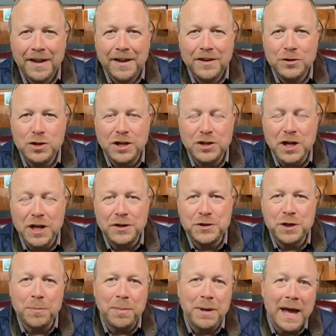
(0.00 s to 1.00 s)
JJ
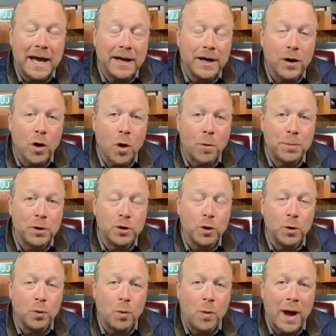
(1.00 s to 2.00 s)
the CPA here. Hope you're
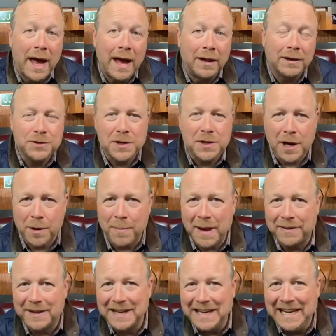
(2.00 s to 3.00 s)
doing well. Let's talk
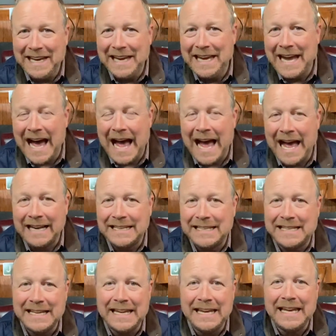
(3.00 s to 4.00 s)
about the
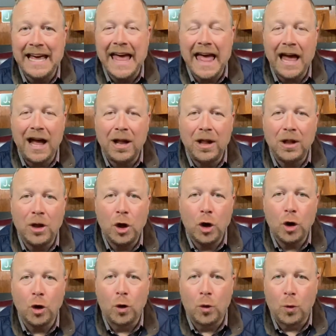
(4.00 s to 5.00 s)
EIDL
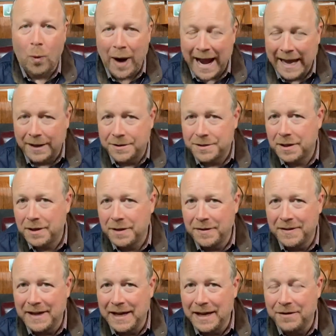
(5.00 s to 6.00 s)
grant,
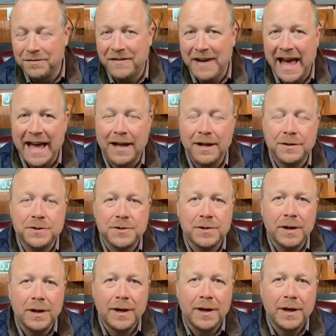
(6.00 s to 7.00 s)
the advance.
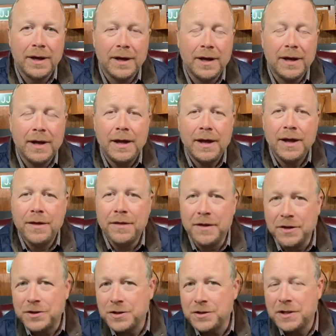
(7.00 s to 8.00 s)

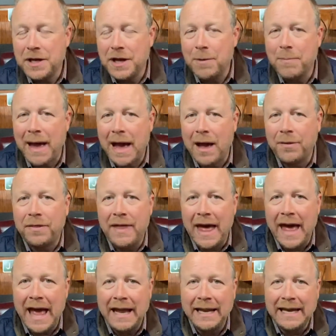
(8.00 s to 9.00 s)
This is the amount
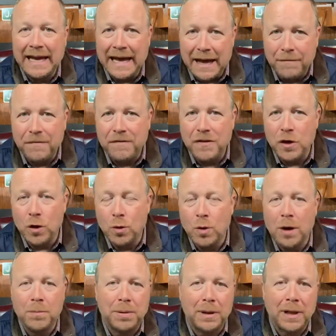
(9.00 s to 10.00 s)
that if you
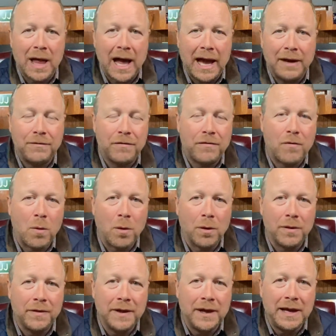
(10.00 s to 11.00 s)
applied for
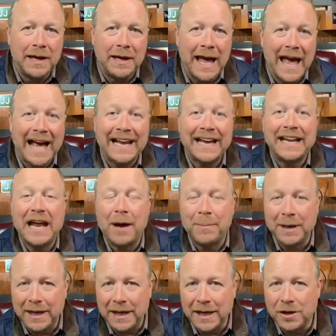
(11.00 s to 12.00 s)
the
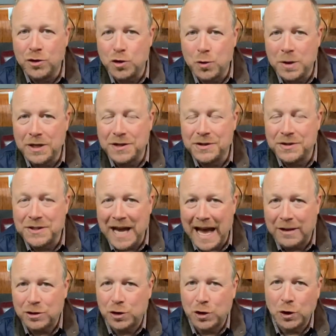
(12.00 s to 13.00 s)
economic injury
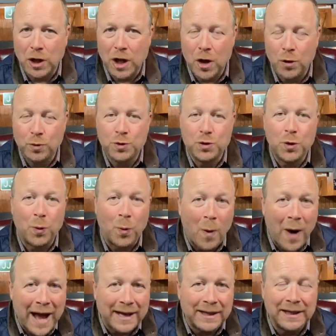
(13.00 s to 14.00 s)
disaster loan
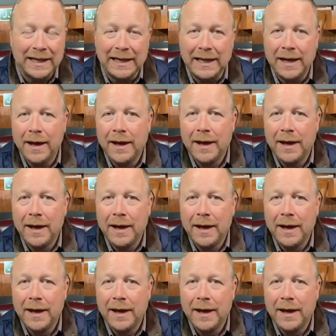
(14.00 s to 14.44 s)
directly